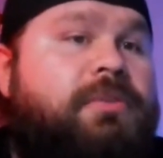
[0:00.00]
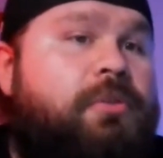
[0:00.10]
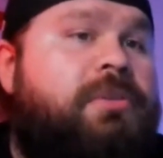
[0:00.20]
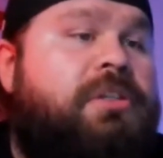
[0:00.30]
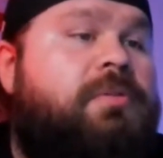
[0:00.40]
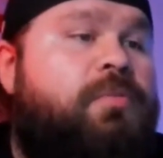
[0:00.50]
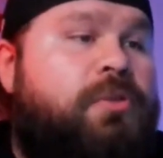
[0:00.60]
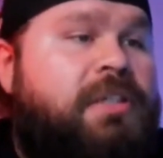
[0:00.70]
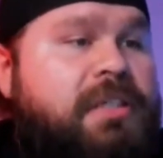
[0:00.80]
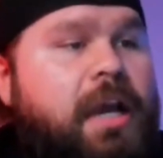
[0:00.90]
much
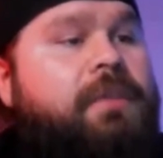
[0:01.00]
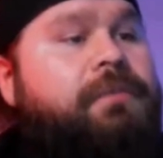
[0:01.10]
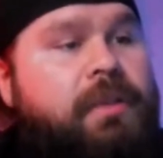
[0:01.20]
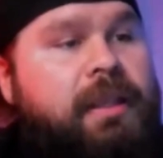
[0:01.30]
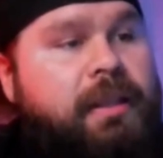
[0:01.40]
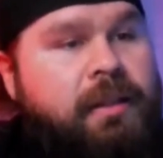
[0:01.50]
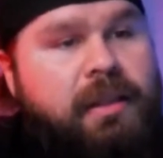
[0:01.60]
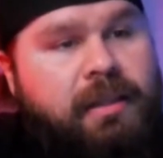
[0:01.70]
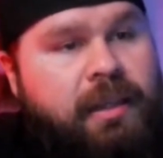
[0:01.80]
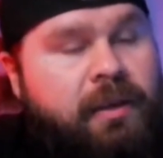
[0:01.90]
more softly than
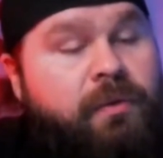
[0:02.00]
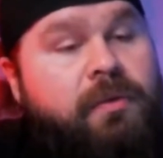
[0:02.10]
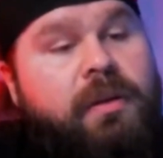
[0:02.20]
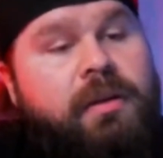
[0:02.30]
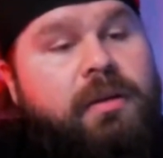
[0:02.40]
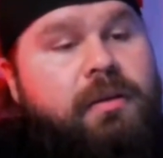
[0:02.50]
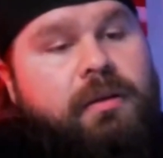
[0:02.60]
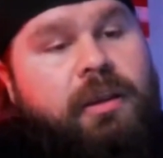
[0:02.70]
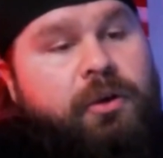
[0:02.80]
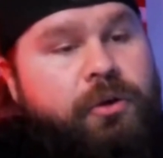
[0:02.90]
they did
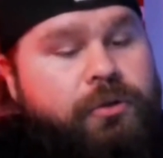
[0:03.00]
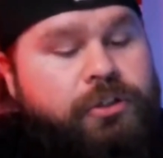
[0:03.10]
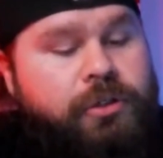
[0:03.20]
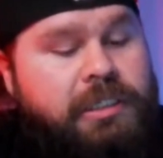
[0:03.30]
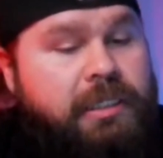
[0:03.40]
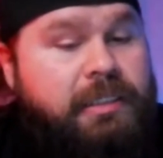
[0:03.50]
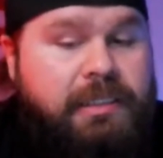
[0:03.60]
in New Jersey?